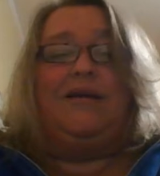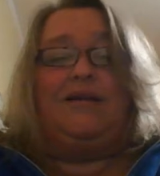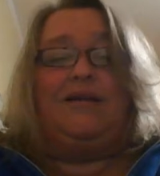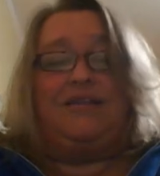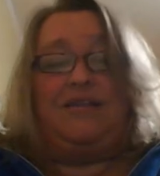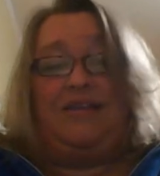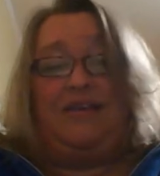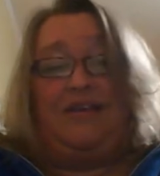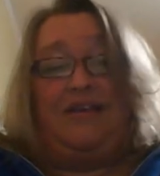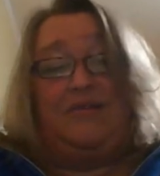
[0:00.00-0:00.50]

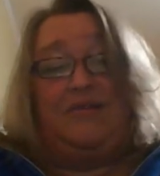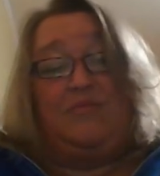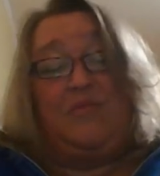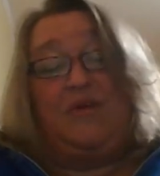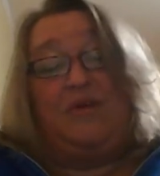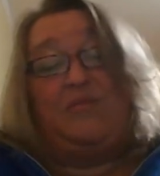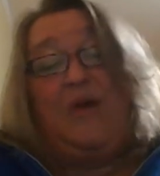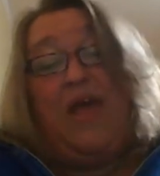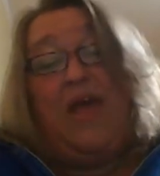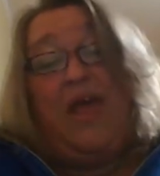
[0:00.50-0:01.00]
because I can get them
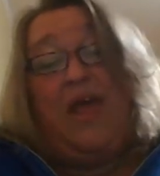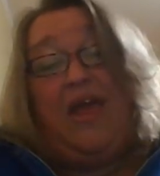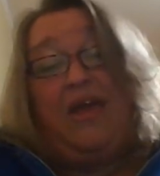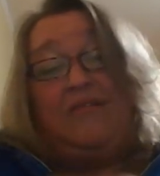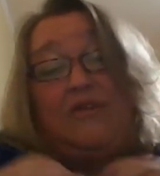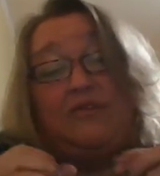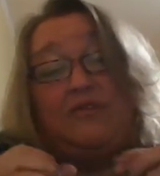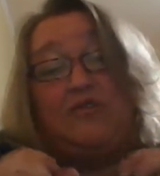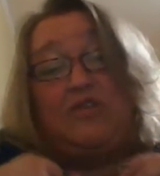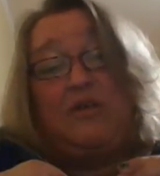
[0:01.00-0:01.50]
right away
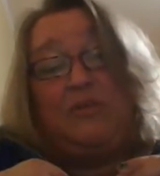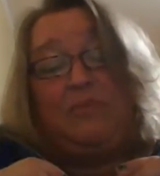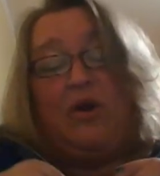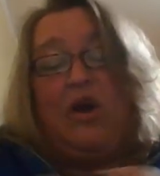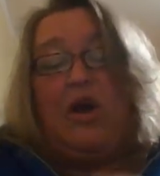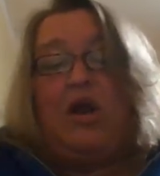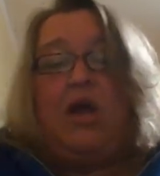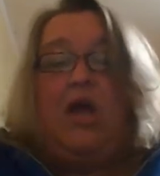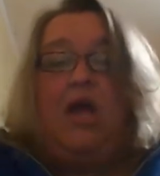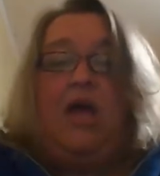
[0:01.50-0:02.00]
and they're
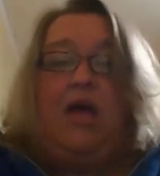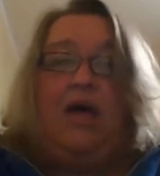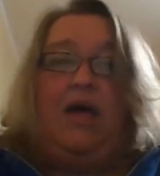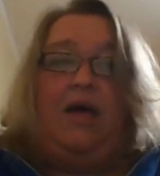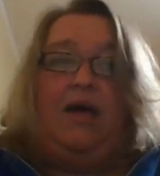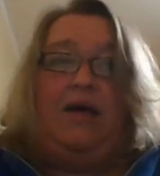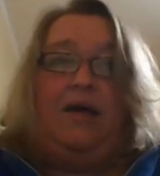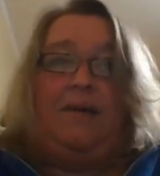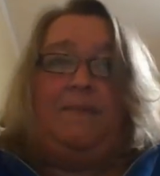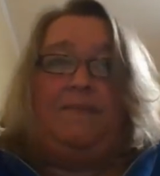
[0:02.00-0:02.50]
cheaper.
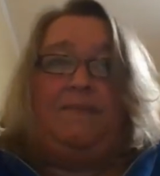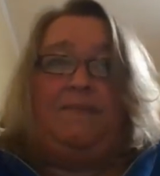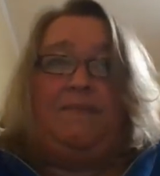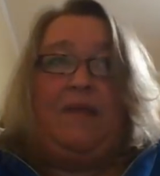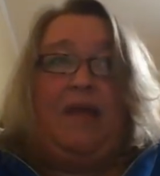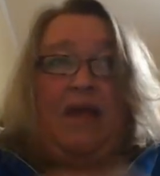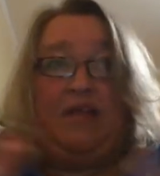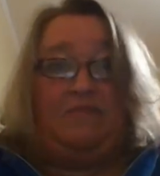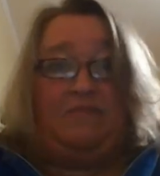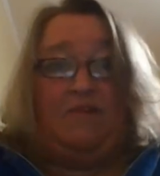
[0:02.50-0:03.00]
I
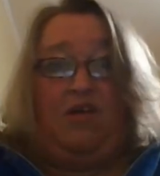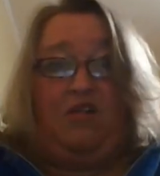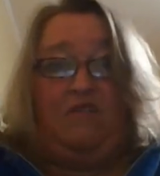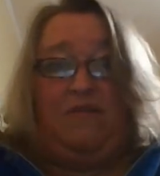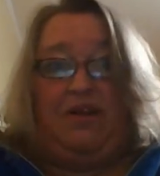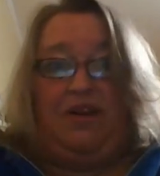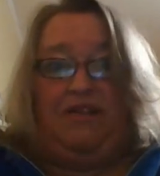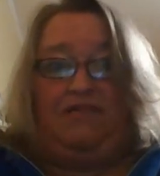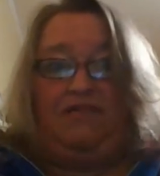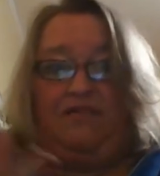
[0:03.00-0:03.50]
got them all of
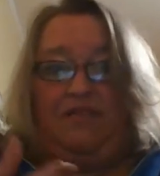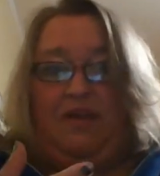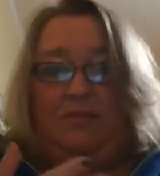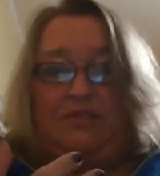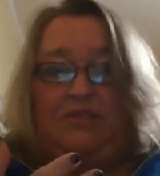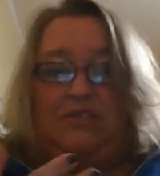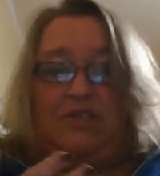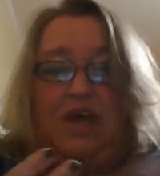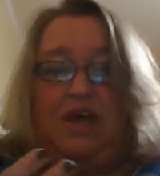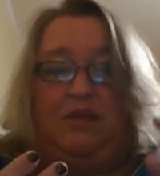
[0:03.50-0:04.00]
mine off of
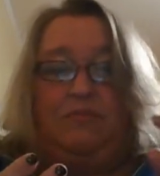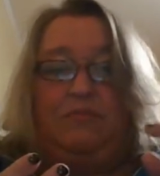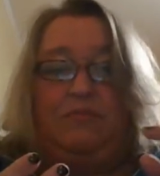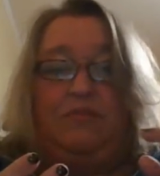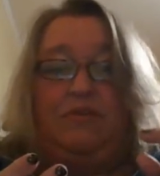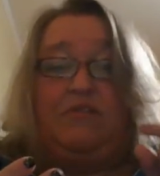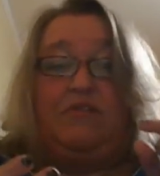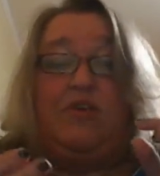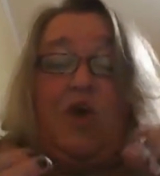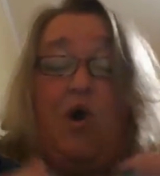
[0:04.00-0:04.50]
Amazon,
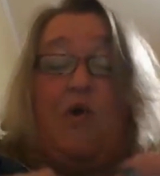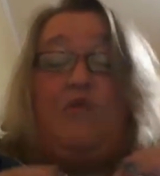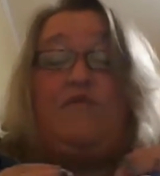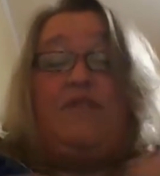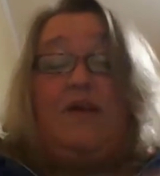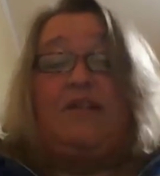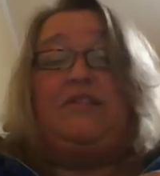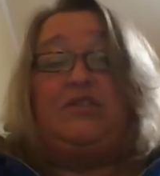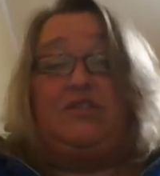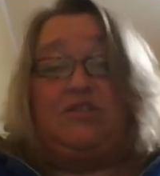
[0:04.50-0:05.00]
but go
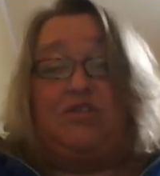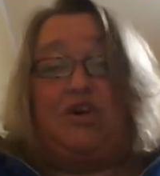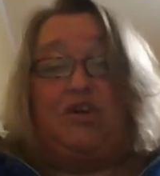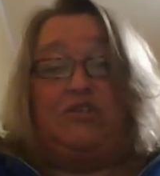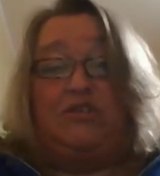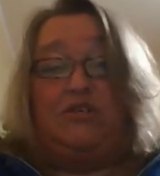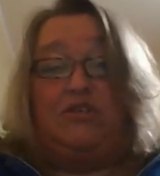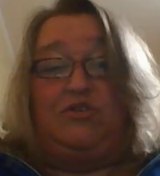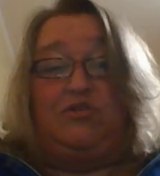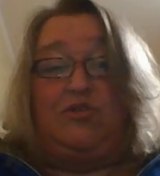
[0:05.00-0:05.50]
find the
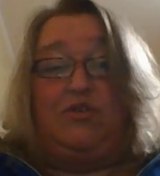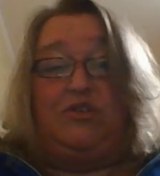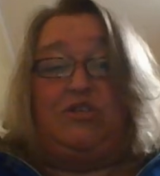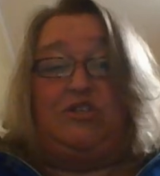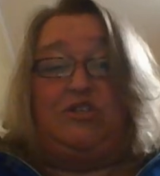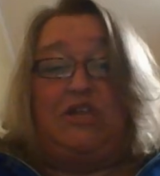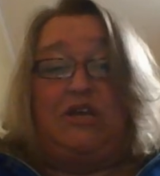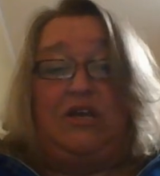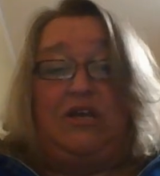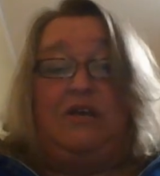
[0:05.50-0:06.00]
Starseed
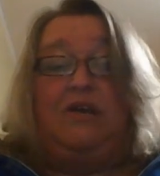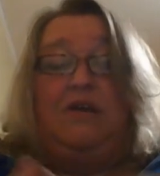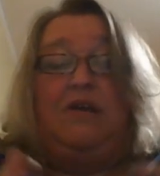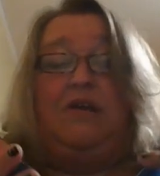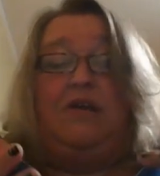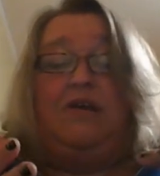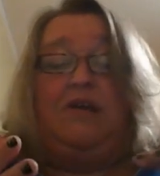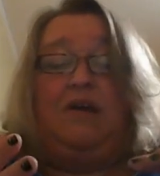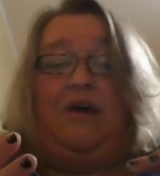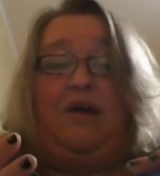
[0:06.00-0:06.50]
Trilogy.
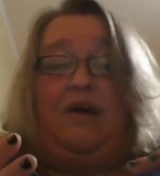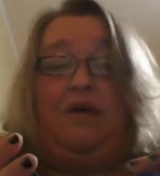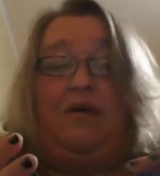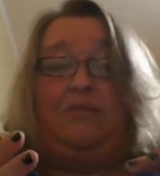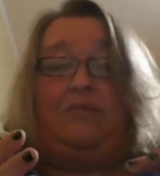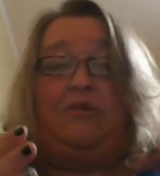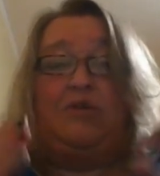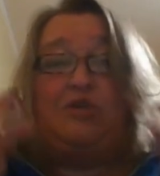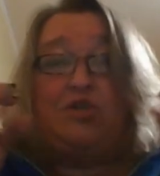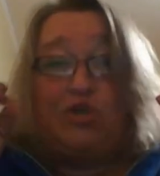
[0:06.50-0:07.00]

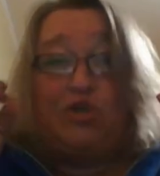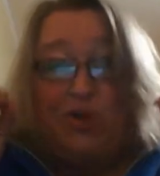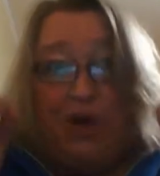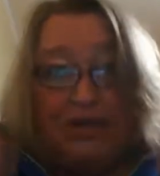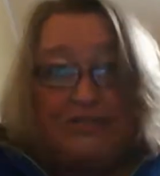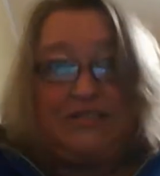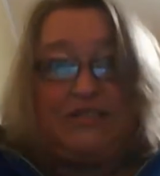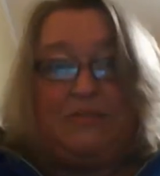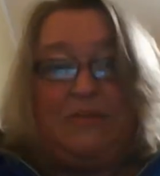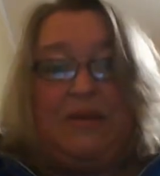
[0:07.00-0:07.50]

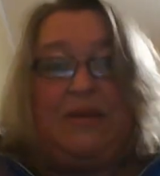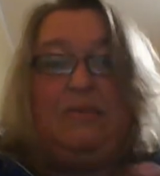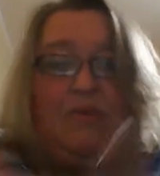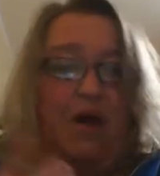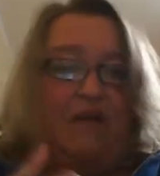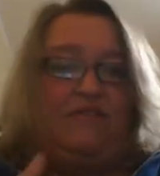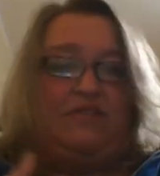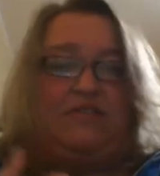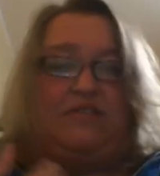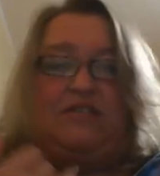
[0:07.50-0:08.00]
Trust me,
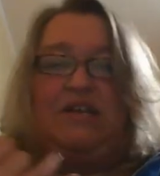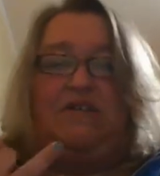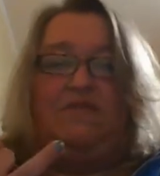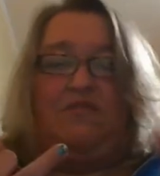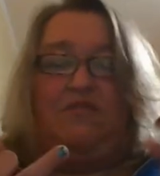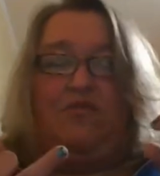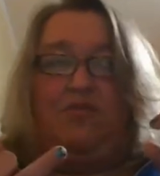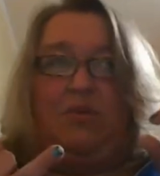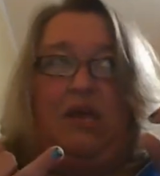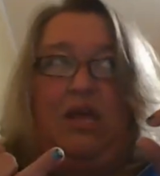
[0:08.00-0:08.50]
Prophecy
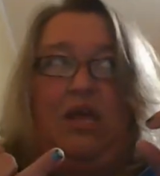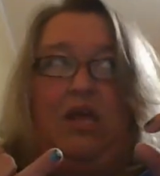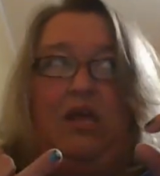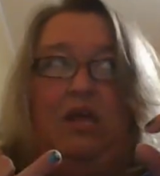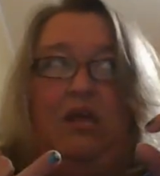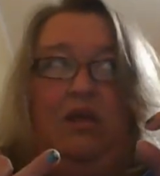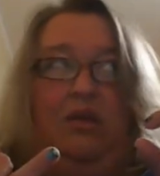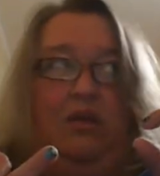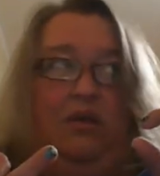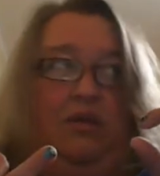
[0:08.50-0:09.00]
of Three,